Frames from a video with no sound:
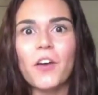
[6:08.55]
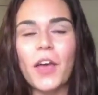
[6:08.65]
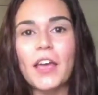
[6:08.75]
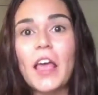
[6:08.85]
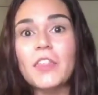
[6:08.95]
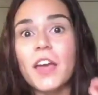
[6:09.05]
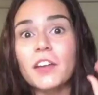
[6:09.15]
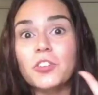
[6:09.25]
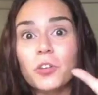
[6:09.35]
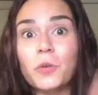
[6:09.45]
Okay,
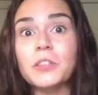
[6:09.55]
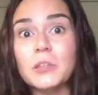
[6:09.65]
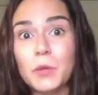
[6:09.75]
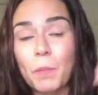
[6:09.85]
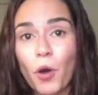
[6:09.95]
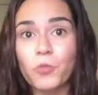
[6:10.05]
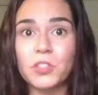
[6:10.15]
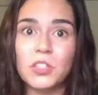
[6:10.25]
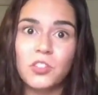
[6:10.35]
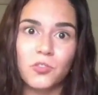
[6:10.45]
then you're going to be
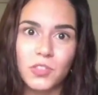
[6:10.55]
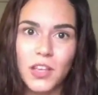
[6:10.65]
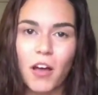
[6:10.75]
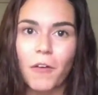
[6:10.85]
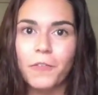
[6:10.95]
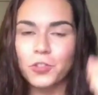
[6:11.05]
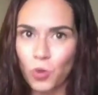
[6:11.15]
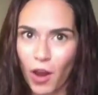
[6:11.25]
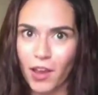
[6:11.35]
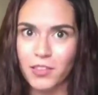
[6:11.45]
posting yourself
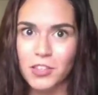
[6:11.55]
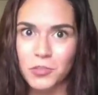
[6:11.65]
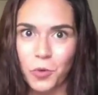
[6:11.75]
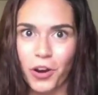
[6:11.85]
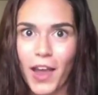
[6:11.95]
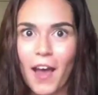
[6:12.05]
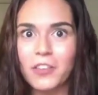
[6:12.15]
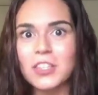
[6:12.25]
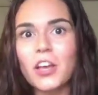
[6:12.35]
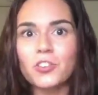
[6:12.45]
trying these
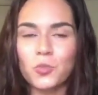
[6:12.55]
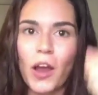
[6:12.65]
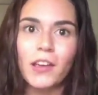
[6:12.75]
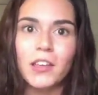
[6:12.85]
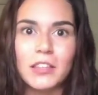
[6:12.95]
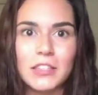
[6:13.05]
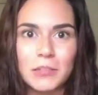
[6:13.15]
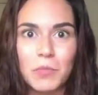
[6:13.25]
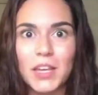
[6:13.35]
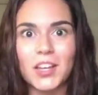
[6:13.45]
workouts, trying
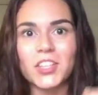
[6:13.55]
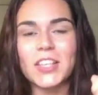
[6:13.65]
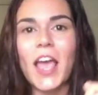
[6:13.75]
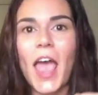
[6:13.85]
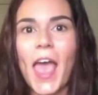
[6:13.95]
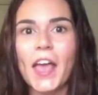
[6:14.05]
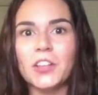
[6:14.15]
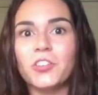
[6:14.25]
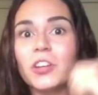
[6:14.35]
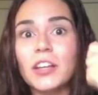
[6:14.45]
these meals,
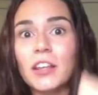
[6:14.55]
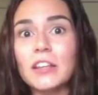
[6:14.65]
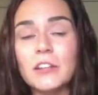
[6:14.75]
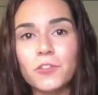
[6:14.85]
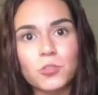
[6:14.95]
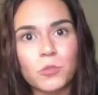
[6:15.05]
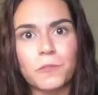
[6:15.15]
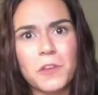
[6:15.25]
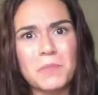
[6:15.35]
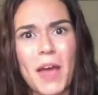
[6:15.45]
and you're going to get individual
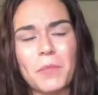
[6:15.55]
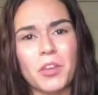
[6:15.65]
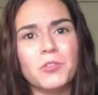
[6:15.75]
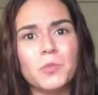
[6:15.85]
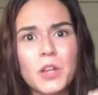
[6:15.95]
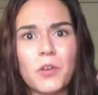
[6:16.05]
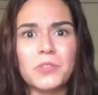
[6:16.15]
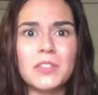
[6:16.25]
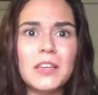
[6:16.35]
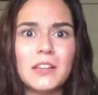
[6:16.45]
feedback, because we
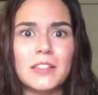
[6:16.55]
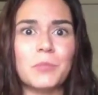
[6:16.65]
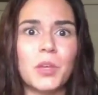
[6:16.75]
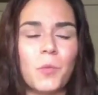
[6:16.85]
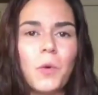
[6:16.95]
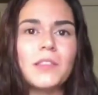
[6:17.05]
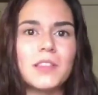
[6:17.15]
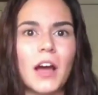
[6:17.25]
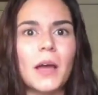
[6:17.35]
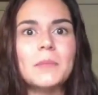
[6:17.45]
know seeing something
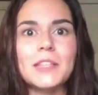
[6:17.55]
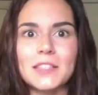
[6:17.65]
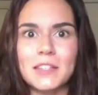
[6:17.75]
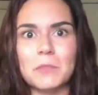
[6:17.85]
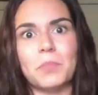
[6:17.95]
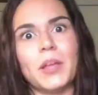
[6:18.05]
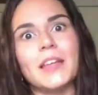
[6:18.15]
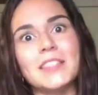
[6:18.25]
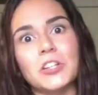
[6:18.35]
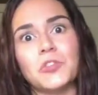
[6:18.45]
one time doesn't
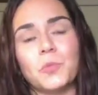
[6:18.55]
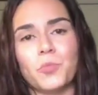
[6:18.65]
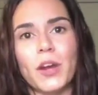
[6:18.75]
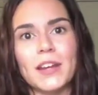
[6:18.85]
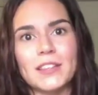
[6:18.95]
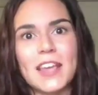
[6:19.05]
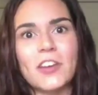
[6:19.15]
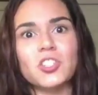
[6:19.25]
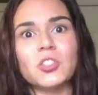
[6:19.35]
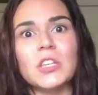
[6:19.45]
implant it in your brain. It's
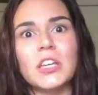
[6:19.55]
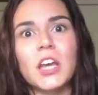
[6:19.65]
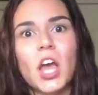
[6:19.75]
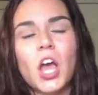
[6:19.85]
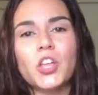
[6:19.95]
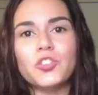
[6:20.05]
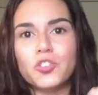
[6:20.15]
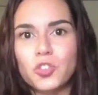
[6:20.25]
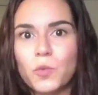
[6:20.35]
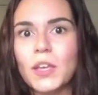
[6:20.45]
actually
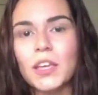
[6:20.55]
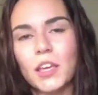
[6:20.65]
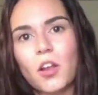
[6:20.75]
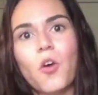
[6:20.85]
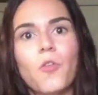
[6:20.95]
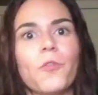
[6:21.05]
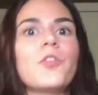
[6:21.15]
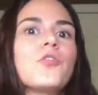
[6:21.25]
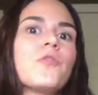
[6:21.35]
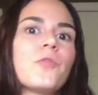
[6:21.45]
doing it
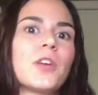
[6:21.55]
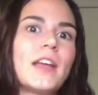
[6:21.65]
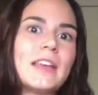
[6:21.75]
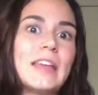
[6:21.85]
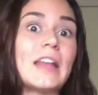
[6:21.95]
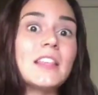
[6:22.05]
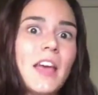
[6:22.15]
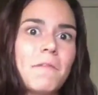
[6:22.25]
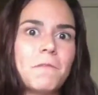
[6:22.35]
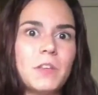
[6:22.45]
over and over again and getting
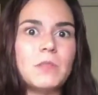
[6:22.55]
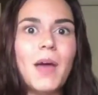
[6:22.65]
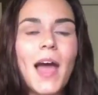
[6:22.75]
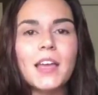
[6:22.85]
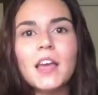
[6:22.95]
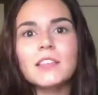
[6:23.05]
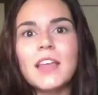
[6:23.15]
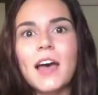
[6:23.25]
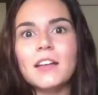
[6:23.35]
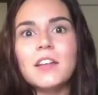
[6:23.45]
that feedback
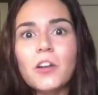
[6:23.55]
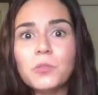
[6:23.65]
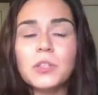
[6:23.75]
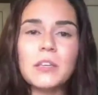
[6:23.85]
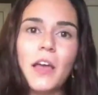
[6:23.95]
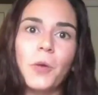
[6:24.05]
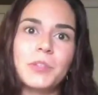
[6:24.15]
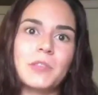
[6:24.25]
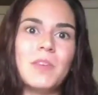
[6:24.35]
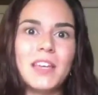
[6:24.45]
that not only
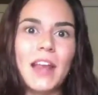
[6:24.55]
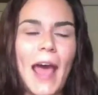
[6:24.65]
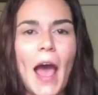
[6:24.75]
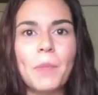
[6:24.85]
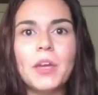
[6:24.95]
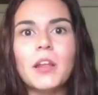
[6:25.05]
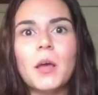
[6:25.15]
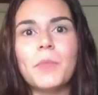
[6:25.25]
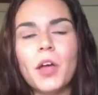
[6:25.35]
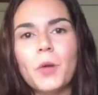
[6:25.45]
helps to make it a habit,
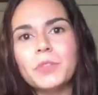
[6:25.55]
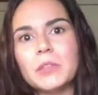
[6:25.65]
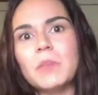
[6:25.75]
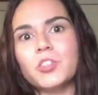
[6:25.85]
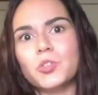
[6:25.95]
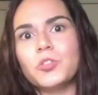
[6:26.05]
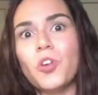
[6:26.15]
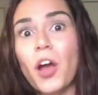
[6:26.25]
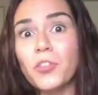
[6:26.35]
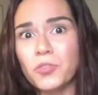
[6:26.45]
but helps to make sure
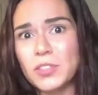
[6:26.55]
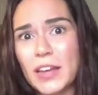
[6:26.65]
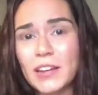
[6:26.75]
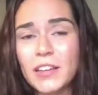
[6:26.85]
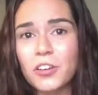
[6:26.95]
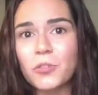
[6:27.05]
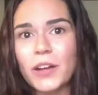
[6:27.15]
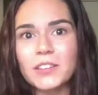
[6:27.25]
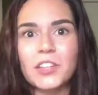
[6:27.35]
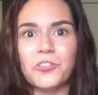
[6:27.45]
you're understanding it
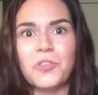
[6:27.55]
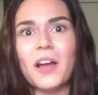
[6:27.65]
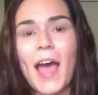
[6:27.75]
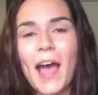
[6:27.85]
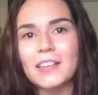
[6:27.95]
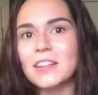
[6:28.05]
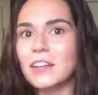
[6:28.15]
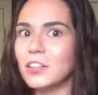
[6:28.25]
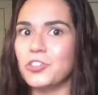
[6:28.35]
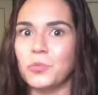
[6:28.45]
correctly and you're not
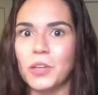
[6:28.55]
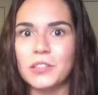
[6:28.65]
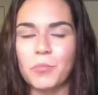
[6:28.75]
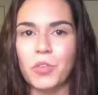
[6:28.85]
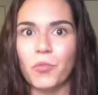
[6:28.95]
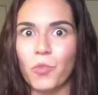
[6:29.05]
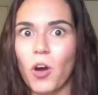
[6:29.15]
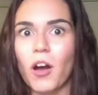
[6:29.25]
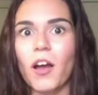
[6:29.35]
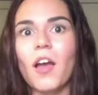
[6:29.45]
accidentally doing something
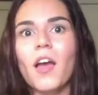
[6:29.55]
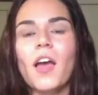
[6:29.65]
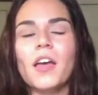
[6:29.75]
wrong.